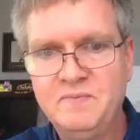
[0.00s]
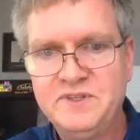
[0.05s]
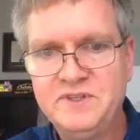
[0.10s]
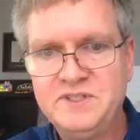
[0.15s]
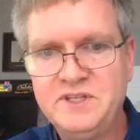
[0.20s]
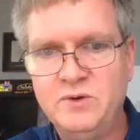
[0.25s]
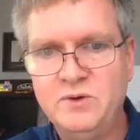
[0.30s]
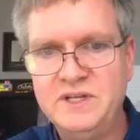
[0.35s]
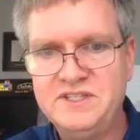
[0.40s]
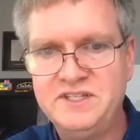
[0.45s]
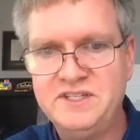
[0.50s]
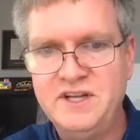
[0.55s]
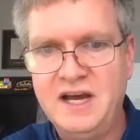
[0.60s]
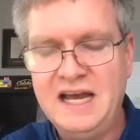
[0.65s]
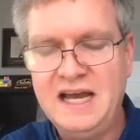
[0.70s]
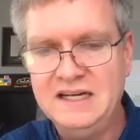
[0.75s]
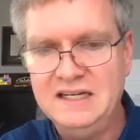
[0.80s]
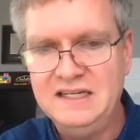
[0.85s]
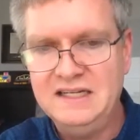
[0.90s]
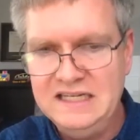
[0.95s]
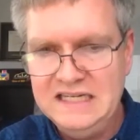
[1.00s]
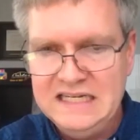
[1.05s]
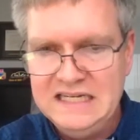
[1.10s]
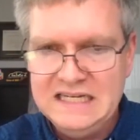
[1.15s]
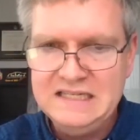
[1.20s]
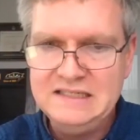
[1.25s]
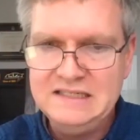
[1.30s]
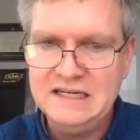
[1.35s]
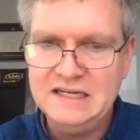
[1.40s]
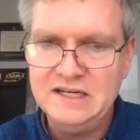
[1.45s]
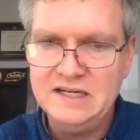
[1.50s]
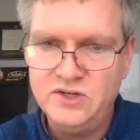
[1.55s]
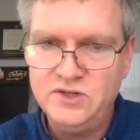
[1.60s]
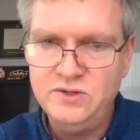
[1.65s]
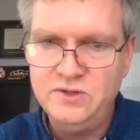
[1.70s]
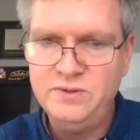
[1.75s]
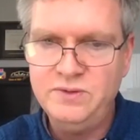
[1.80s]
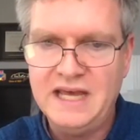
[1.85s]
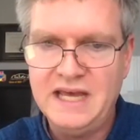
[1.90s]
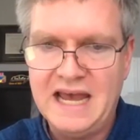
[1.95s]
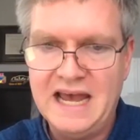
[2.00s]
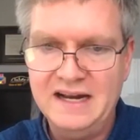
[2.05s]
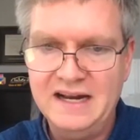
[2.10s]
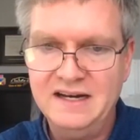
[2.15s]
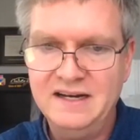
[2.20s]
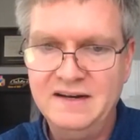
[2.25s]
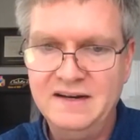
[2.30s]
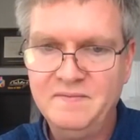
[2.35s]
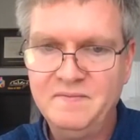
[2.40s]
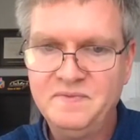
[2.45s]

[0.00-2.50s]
So it's not easy to do that.